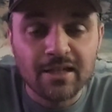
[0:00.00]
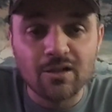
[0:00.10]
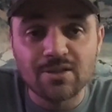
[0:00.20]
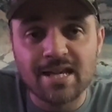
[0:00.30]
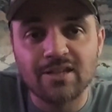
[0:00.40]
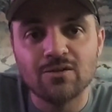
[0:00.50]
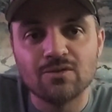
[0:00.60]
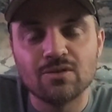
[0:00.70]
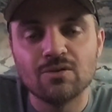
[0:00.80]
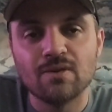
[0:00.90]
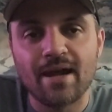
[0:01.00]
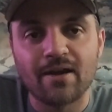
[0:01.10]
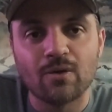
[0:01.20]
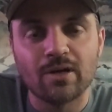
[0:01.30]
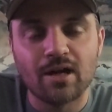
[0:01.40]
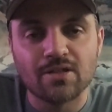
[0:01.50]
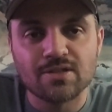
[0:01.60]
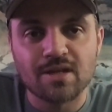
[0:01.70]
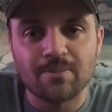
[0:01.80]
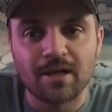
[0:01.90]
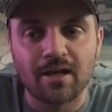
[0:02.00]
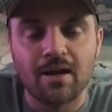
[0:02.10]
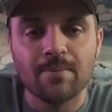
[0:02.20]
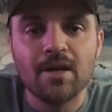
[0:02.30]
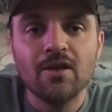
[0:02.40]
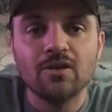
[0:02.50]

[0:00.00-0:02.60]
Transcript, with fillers: and it'll take you to that coinauctionshelp.com.